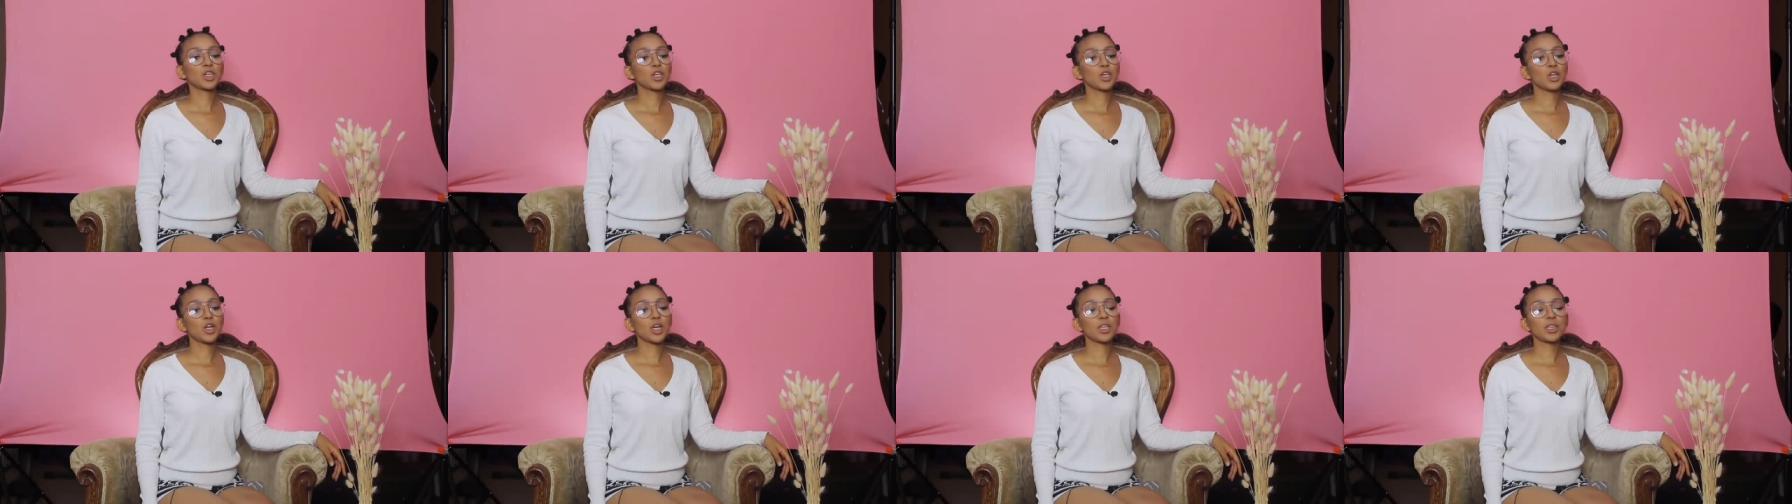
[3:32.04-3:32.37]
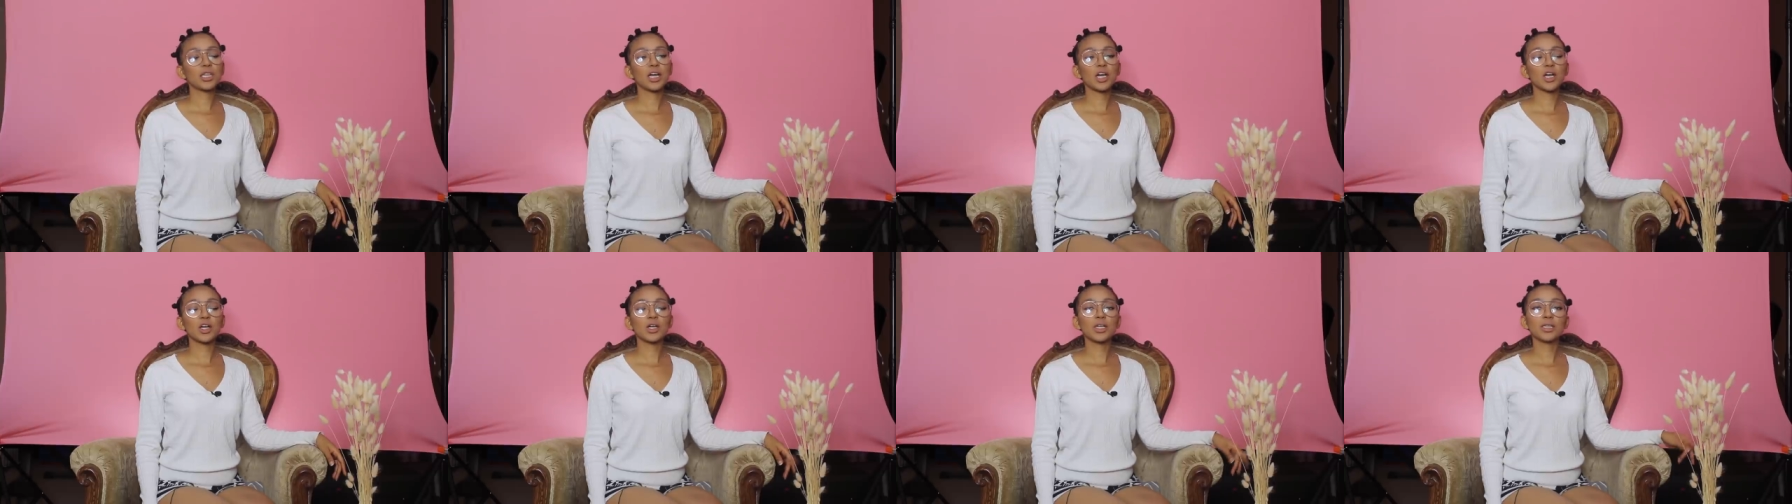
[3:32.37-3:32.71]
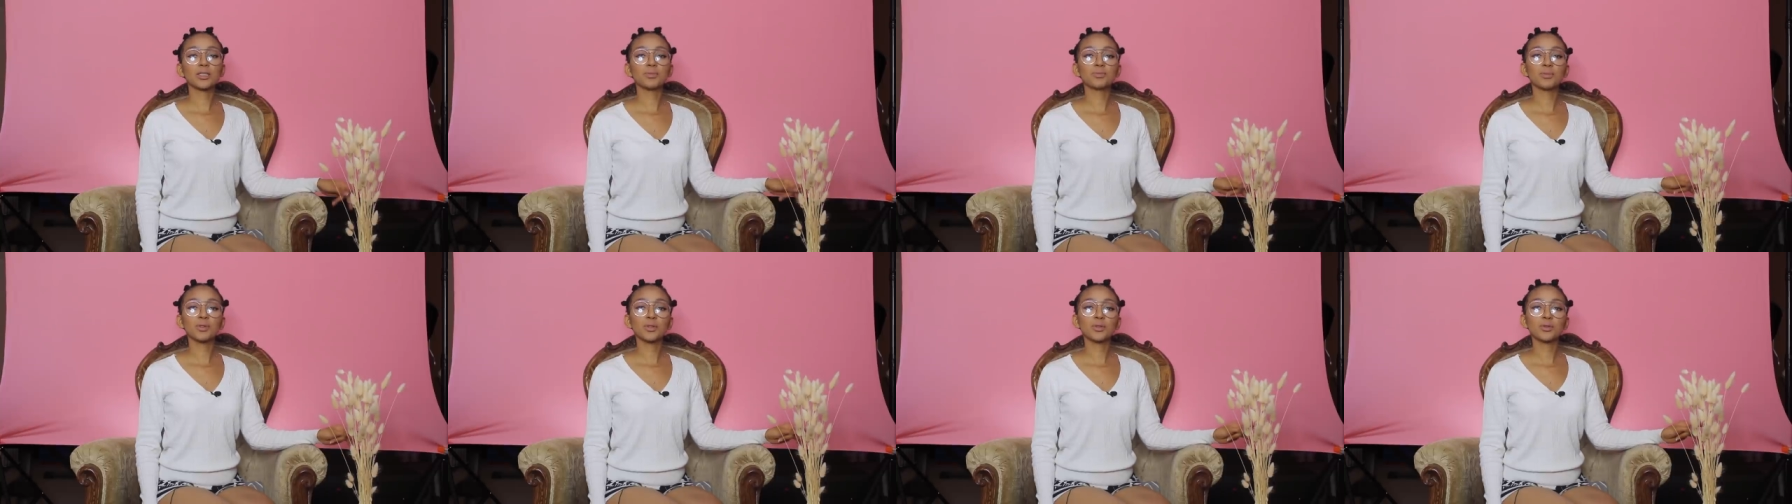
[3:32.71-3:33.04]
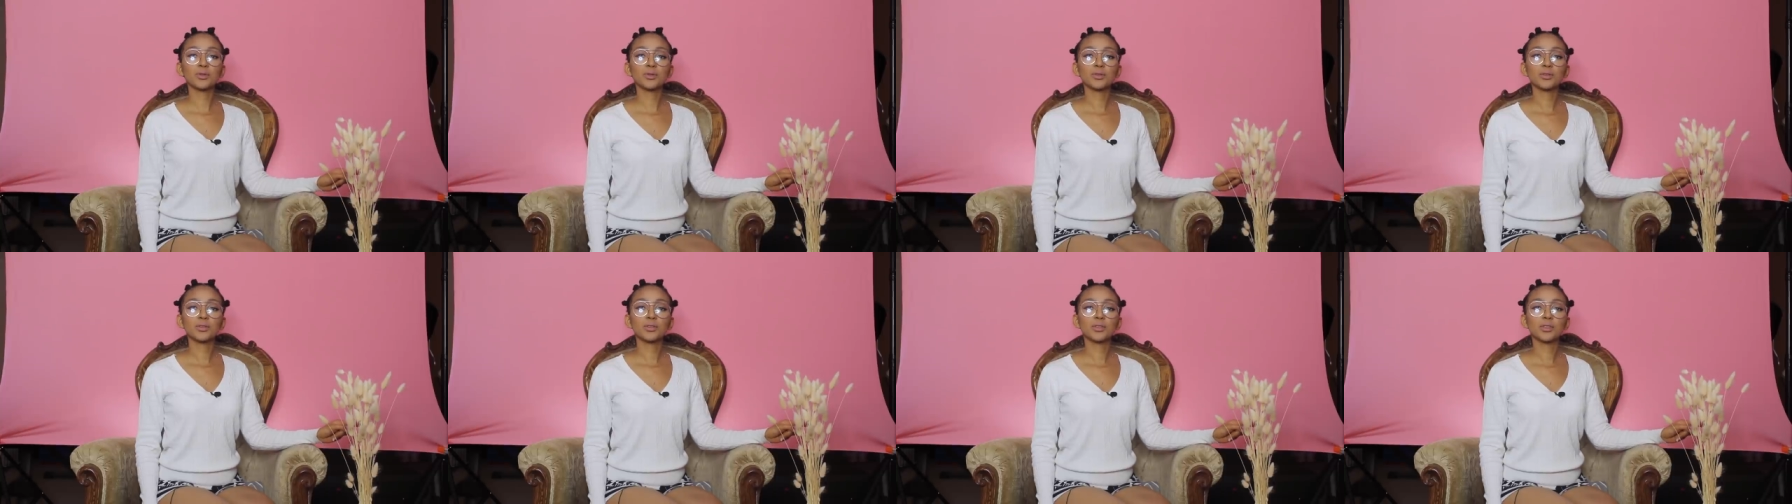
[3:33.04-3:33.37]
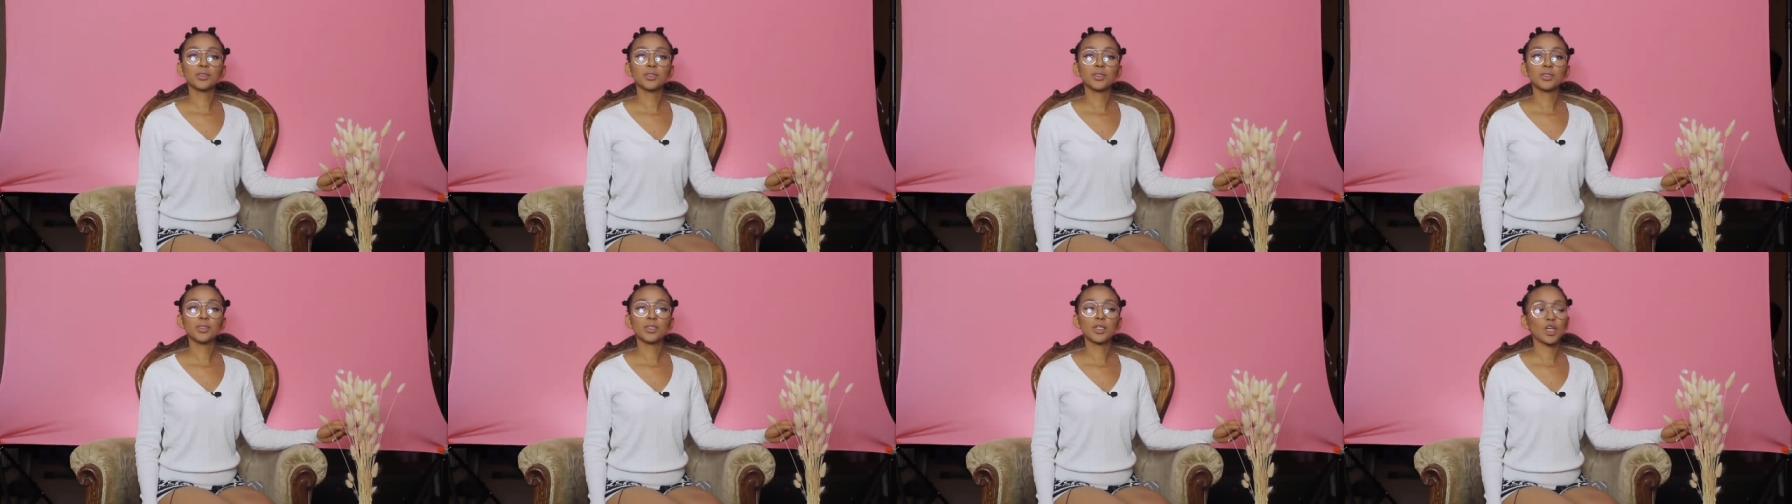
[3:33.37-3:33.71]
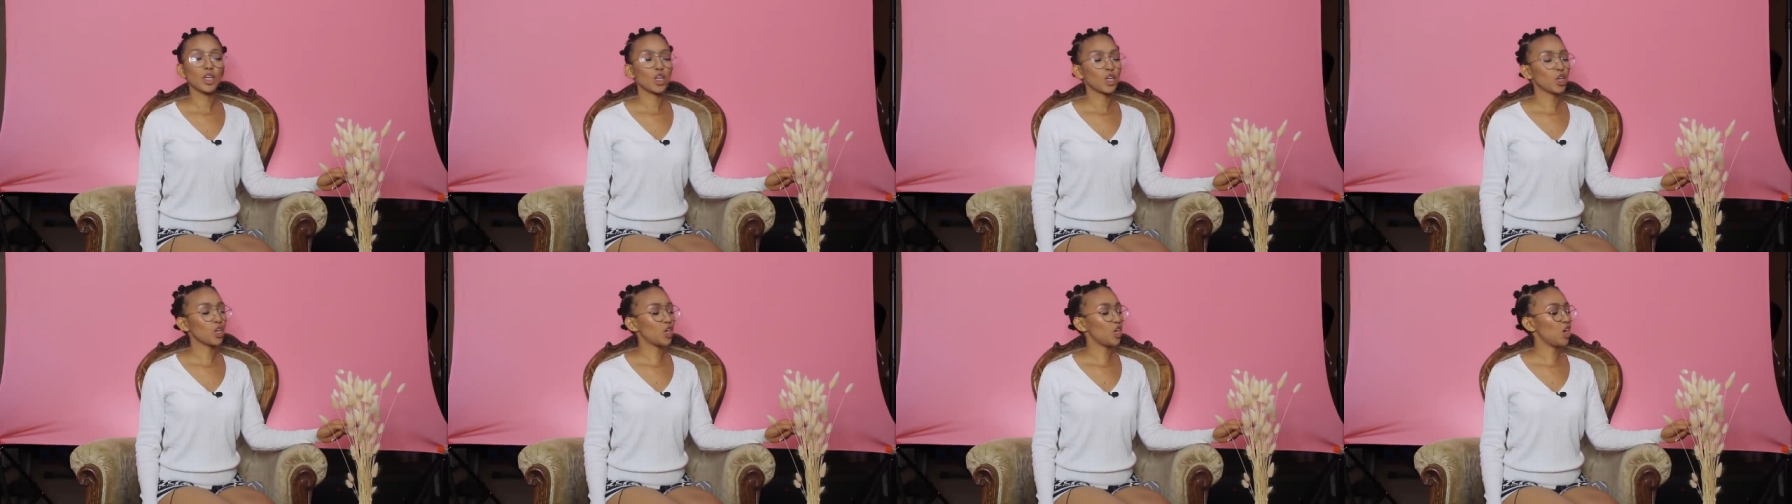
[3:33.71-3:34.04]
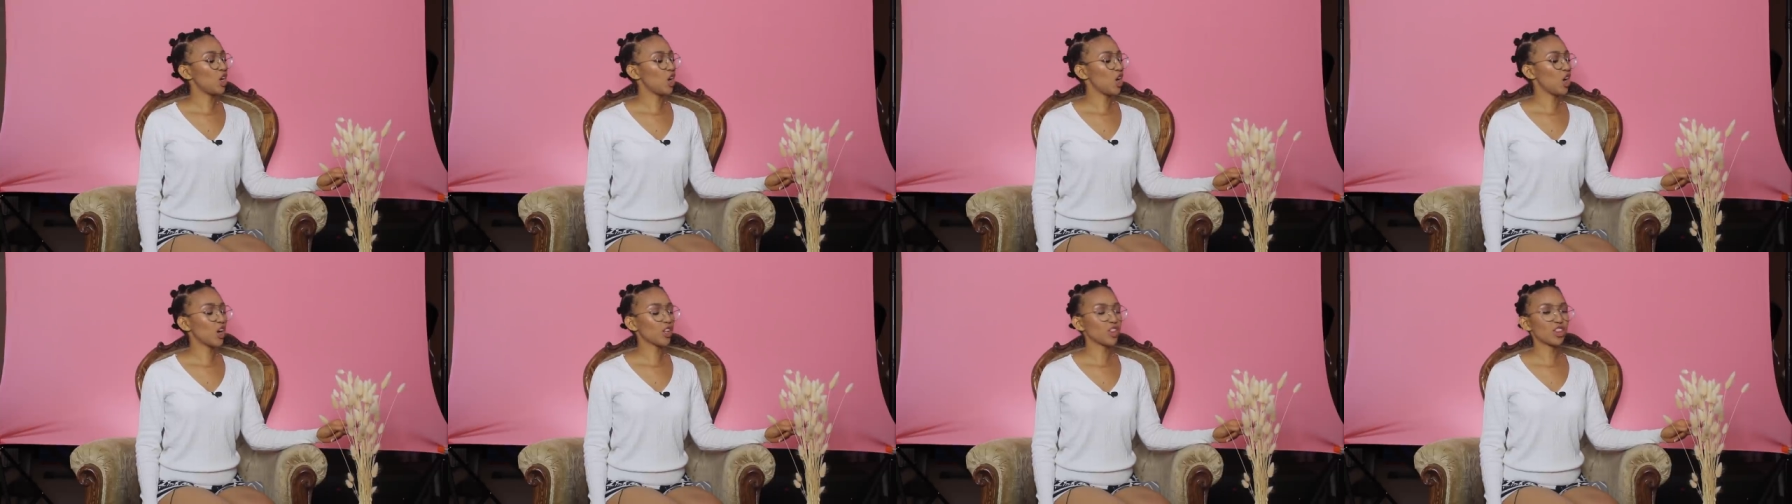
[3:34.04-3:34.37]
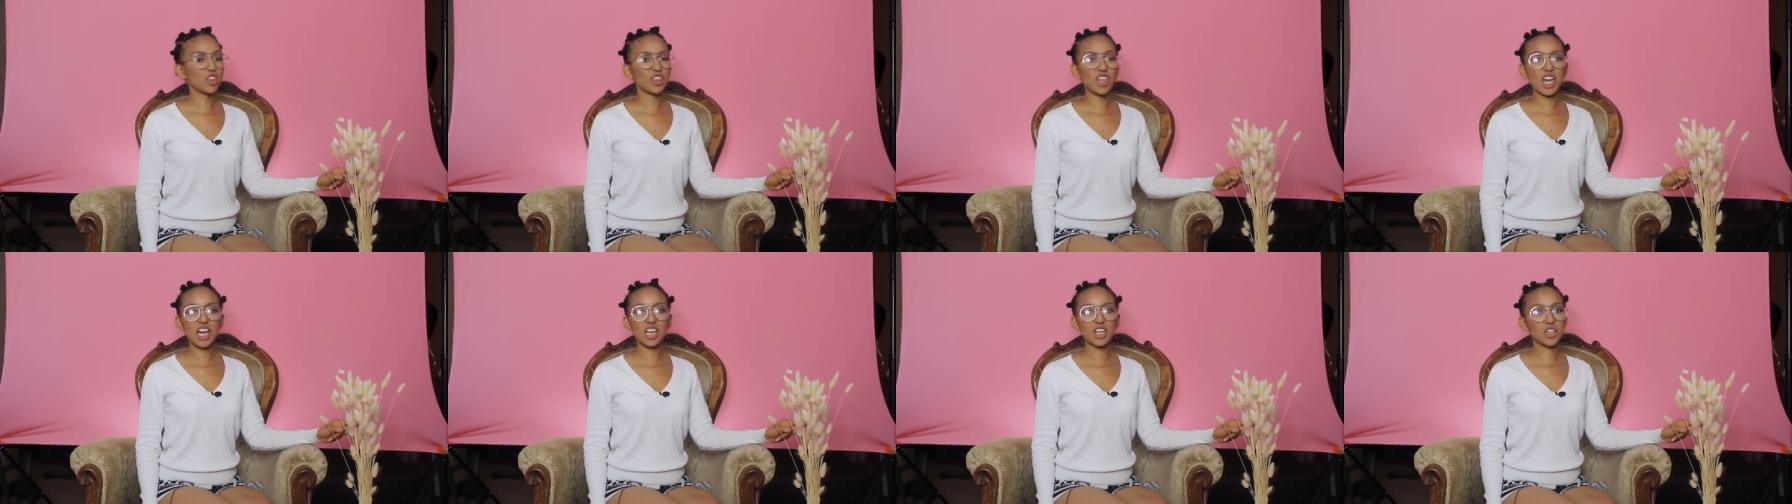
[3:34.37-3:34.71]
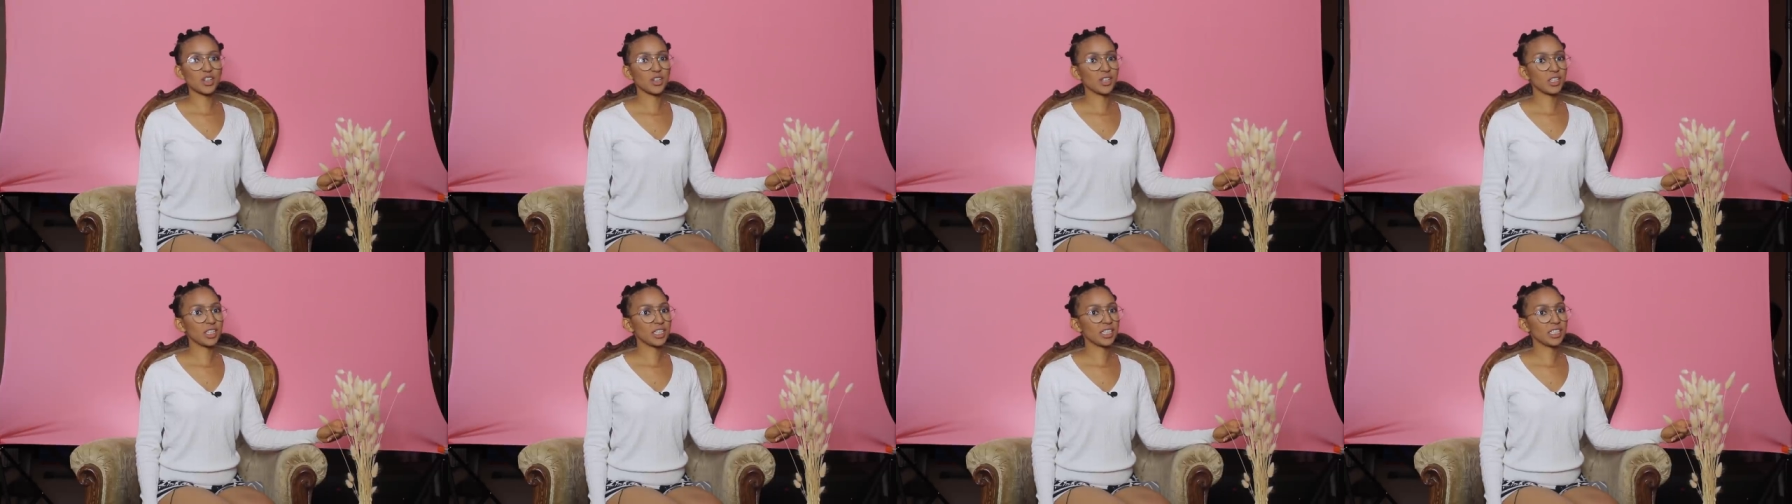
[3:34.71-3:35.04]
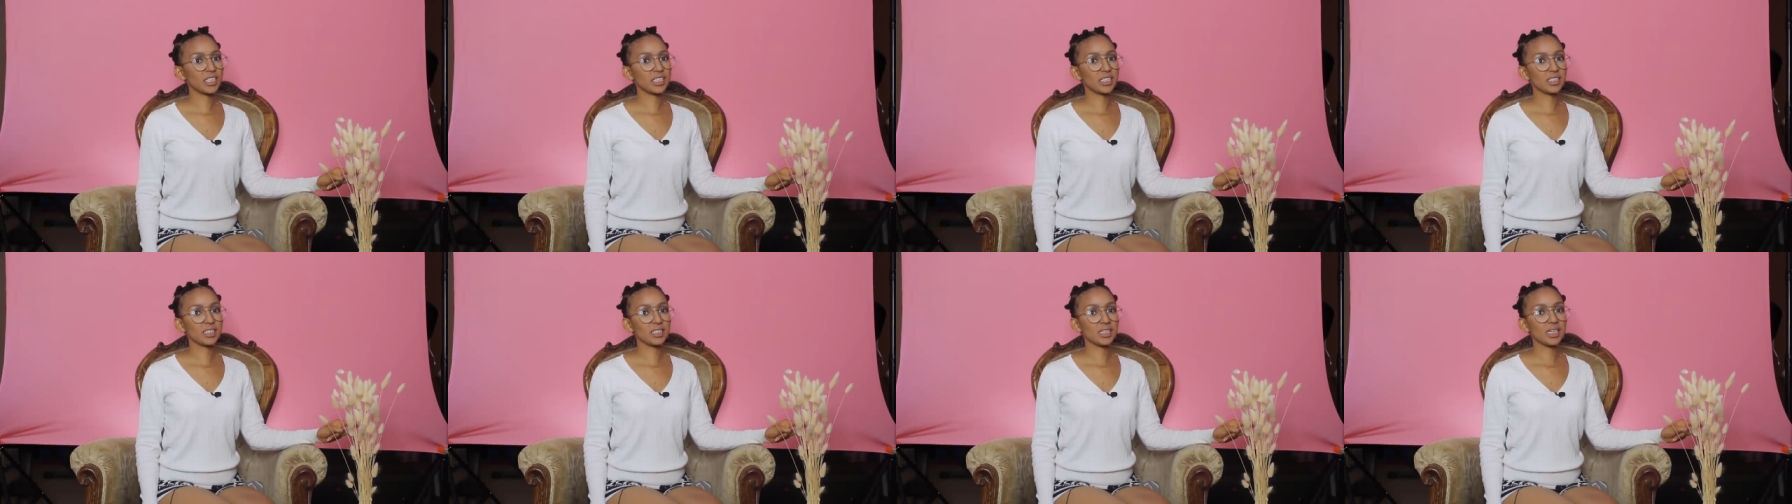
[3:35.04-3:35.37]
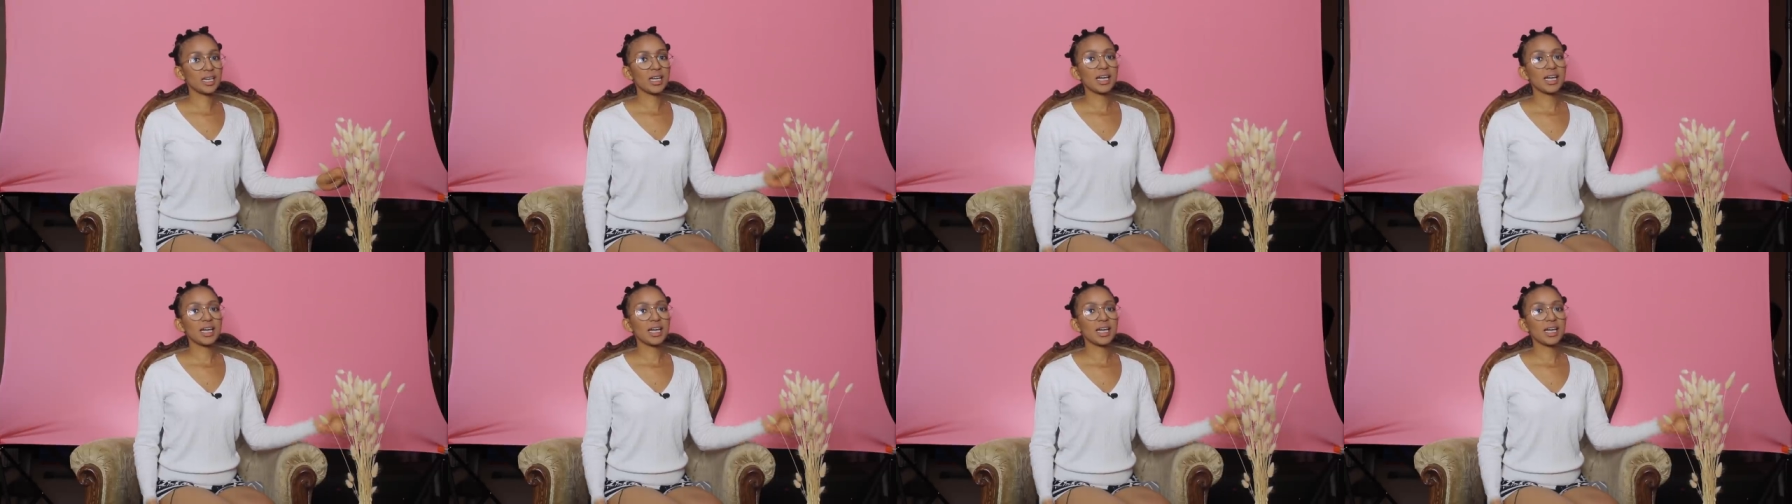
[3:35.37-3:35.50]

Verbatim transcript: You're not that good, boo. You're not that good.